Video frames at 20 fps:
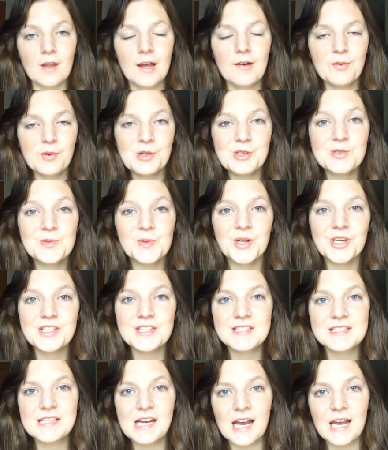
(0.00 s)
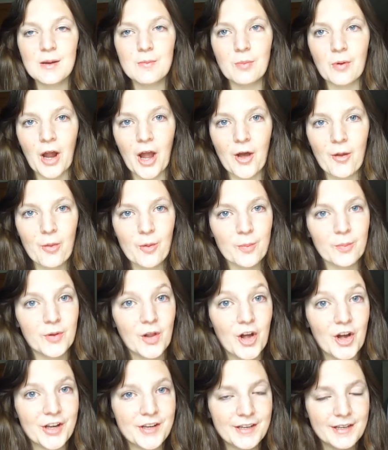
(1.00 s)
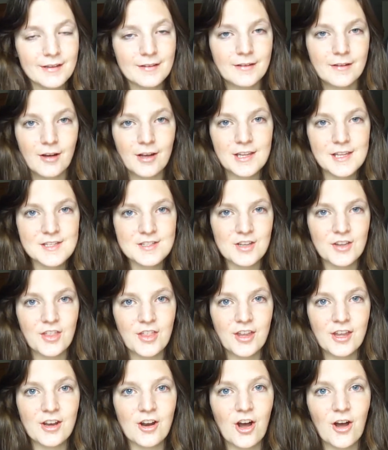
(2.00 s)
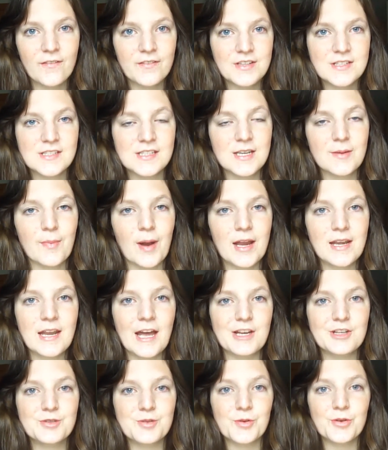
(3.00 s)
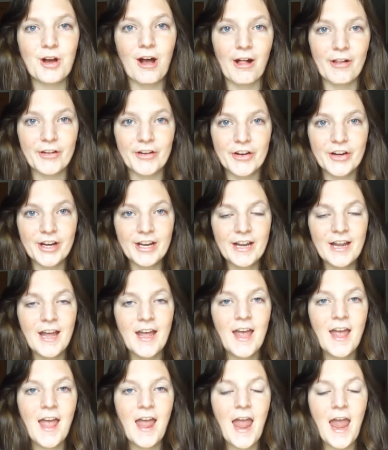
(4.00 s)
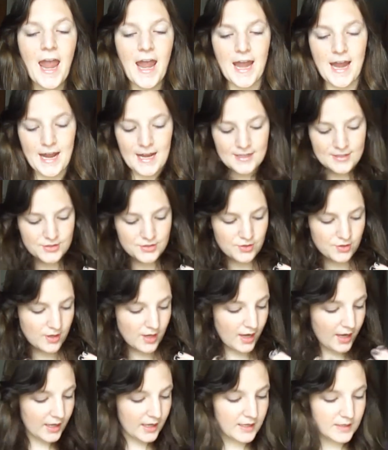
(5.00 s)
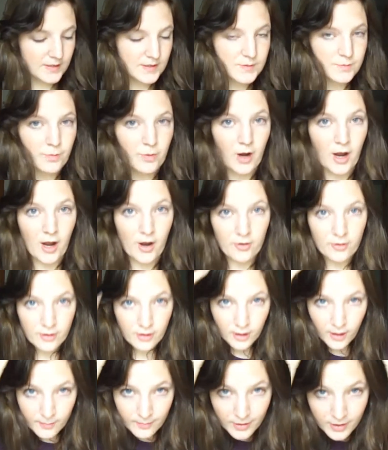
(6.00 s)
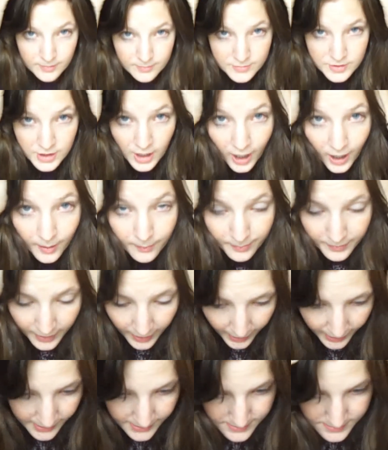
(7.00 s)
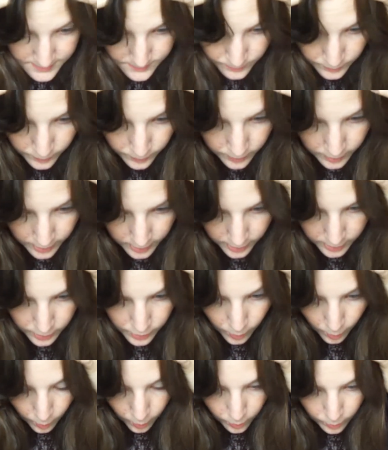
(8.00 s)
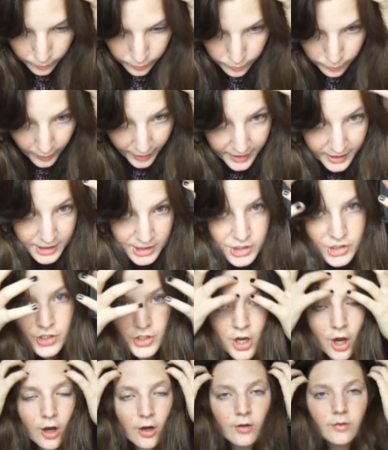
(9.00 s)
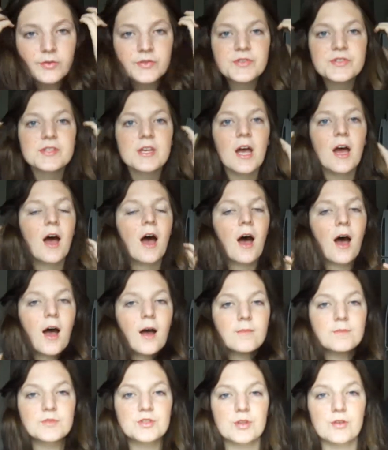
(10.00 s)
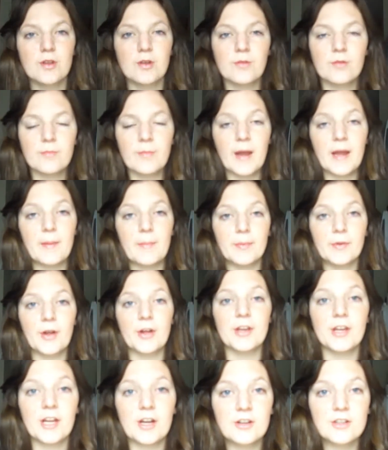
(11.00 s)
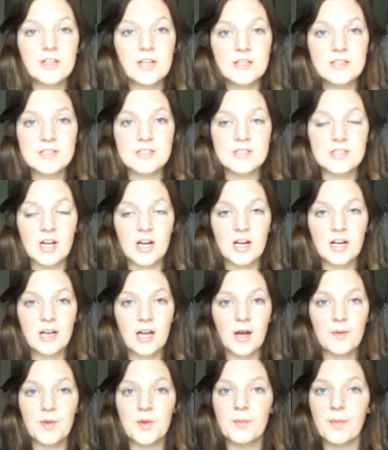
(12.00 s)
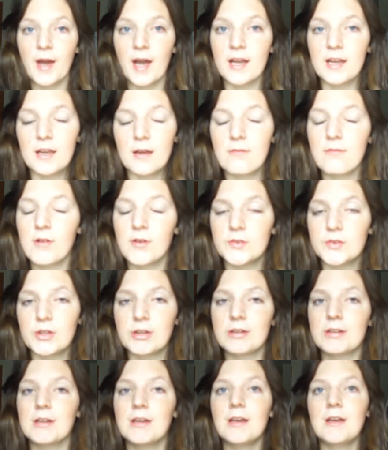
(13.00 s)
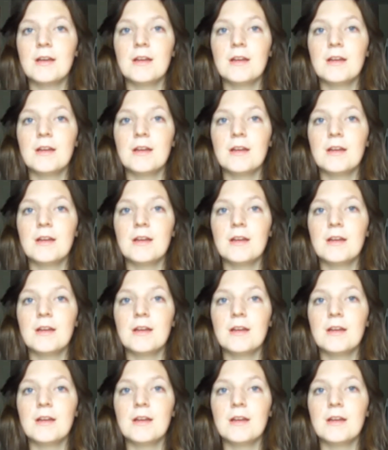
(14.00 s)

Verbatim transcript: I've always wanted to dye it brown. The blonde is then obviously my natural color. And so yeah, it is brown. Um, on top it has more gold reddish tones. Um, so then when my blonde hair does start coming back, it won't look